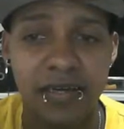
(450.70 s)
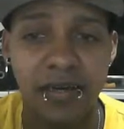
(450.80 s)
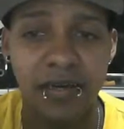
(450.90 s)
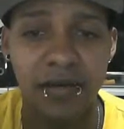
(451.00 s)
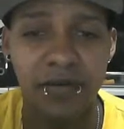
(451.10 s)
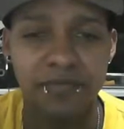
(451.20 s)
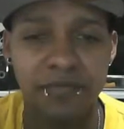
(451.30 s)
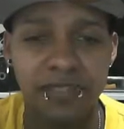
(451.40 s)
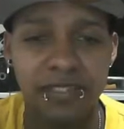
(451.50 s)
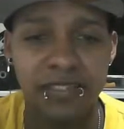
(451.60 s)

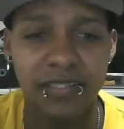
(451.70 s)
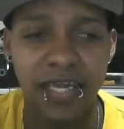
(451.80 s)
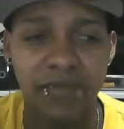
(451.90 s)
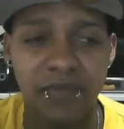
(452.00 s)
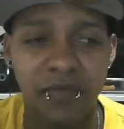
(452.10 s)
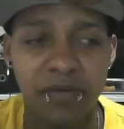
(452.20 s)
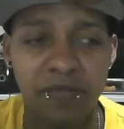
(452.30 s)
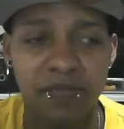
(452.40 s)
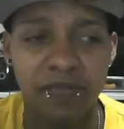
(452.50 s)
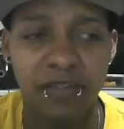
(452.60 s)
And then
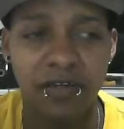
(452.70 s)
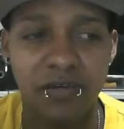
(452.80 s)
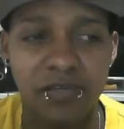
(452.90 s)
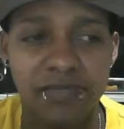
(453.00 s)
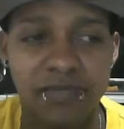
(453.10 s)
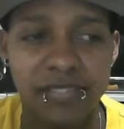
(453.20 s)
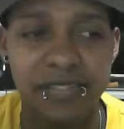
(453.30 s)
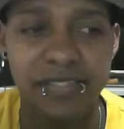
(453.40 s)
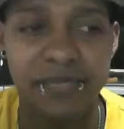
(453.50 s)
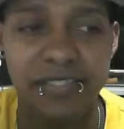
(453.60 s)
everyone goes and
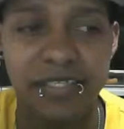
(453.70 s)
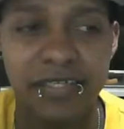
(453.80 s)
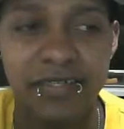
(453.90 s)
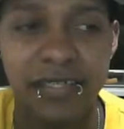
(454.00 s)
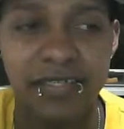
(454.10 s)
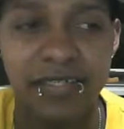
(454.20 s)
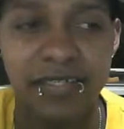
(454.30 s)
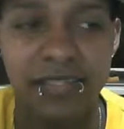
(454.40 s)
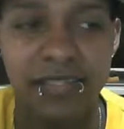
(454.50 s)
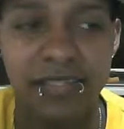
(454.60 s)
meets upstairs. I
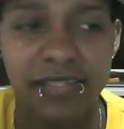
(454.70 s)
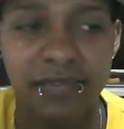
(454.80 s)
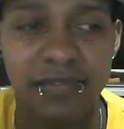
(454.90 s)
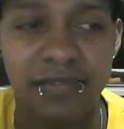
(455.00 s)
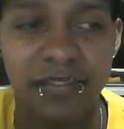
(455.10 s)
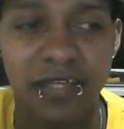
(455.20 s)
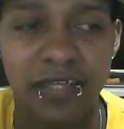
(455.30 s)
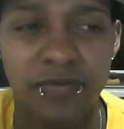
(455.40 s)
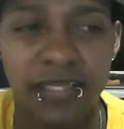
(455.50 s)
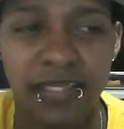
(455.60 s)
think at like it
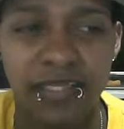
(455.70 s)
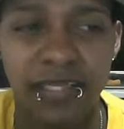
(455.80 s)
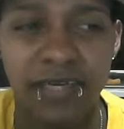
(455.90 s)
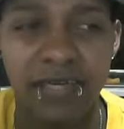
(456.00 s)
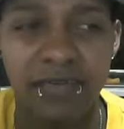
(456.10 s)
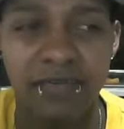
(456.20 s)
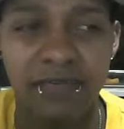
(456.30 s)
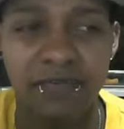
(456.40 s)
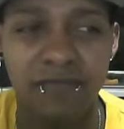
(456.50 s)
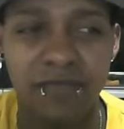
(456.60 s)
was like
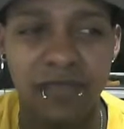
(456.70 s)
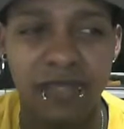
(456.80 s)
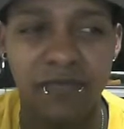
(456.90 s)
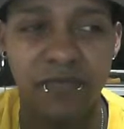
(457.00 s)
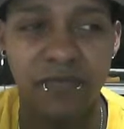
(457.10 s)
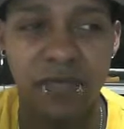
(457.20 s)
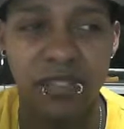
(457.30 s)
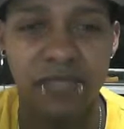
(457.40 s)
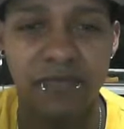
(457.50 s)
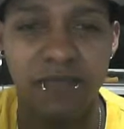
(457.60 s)

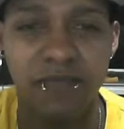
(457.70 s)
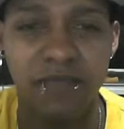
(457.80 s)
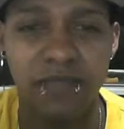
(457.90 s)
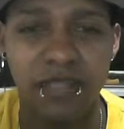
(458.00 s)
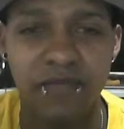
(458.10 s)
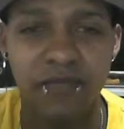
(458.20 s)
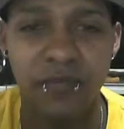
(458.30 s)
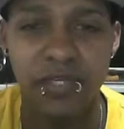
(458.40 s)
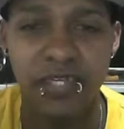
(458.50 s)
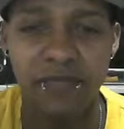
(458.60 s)

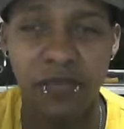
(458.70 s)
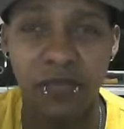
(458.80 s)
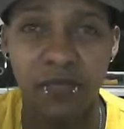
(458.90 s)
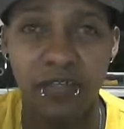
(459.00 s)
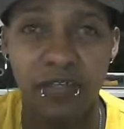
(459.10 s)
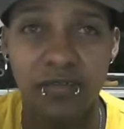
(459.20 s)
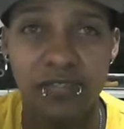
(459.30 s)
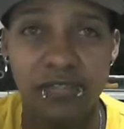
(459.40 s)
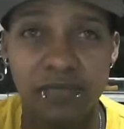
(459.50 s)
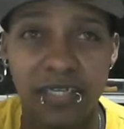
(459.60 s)
11:40. Everyone
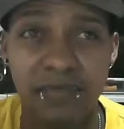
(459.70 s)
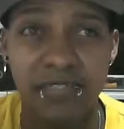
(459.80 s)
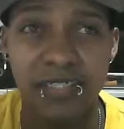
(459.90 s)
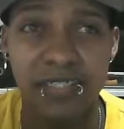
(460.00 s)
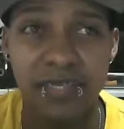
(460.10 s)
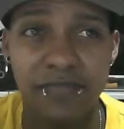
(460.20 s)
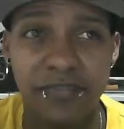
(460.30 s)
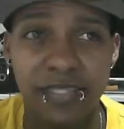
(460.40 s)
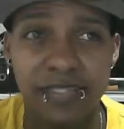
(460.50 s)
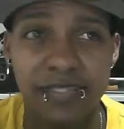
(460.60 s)
goes to meet upstairs after
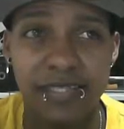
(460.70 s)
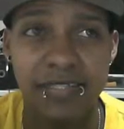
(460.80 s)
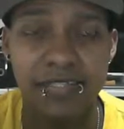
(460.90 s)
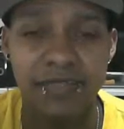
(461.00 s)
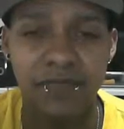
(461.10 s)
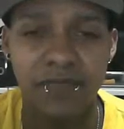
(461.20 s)
you take the test.